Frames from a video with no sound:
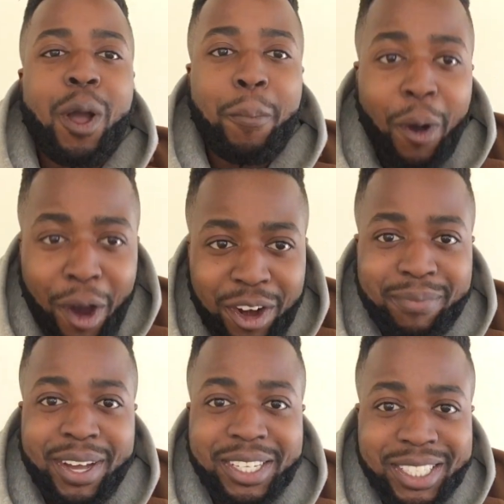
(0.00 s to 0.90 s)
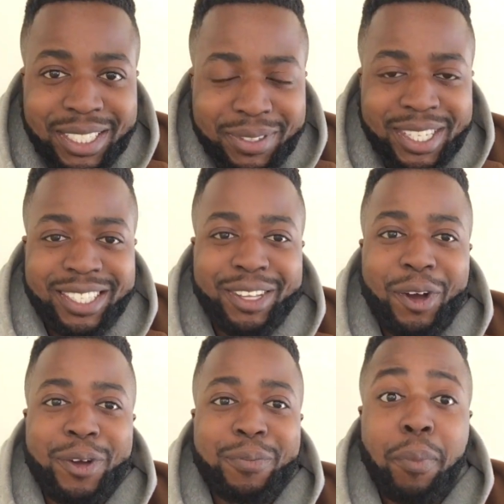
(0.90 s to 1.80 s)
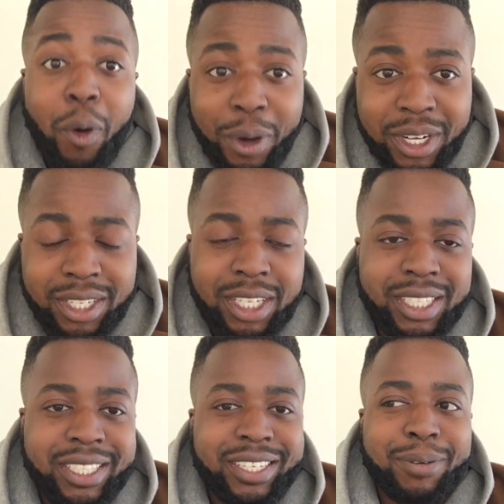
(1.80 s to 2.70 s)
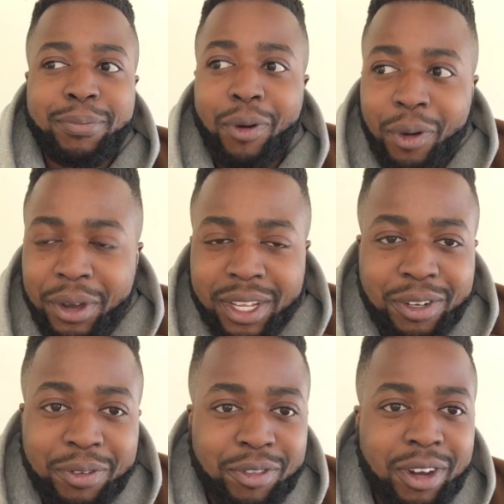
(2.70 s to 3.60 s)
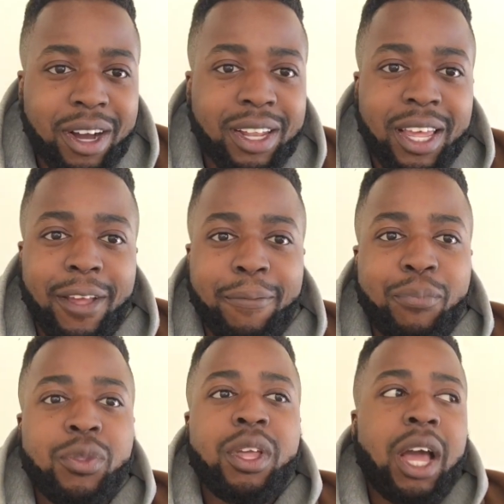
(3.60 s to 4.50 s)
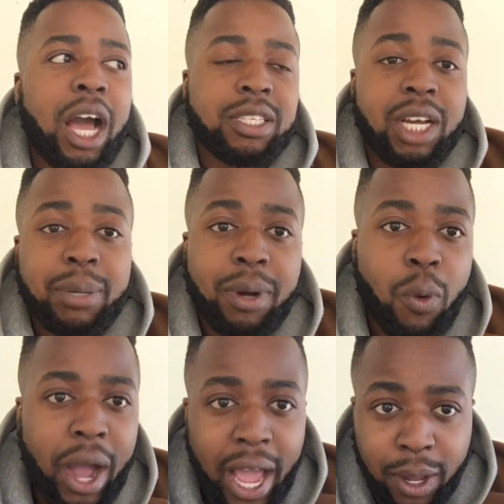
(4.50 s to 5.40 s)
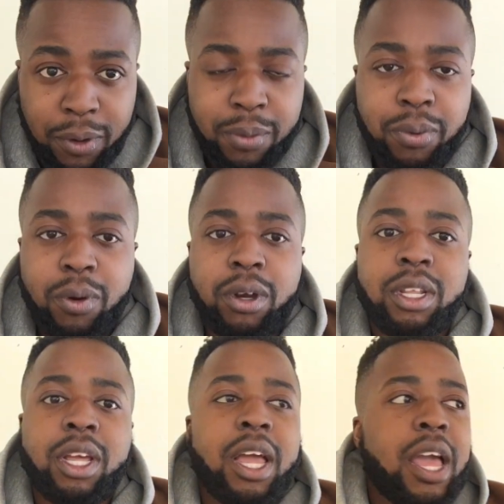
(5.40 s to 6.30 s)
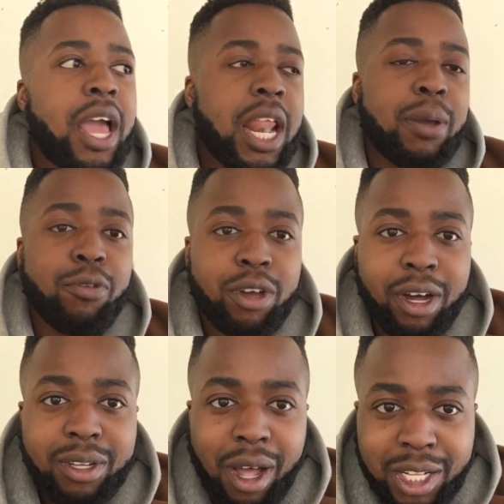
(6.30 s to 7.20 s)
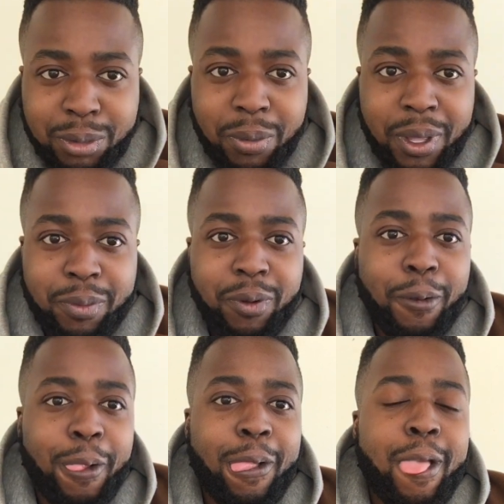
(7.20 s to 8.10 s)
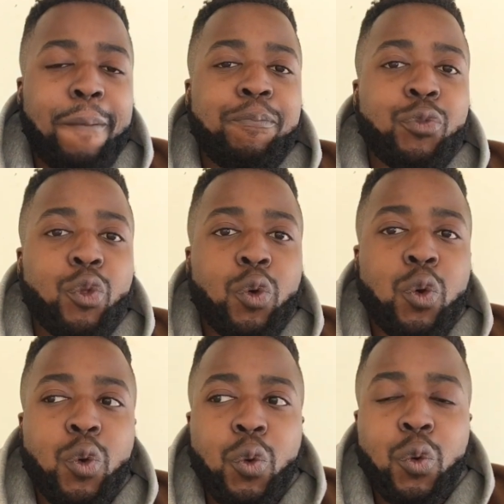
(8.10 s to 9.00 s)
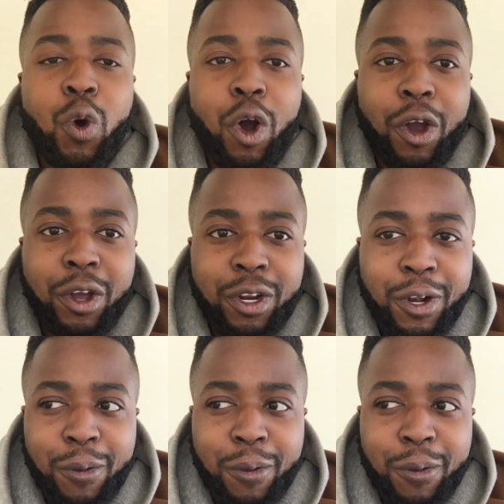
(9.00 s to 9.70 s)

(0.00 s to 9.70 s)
a part of my series on porn addiction and porn overall. Like, I talk about why I quit porn, and I bring on knowledgeable people who are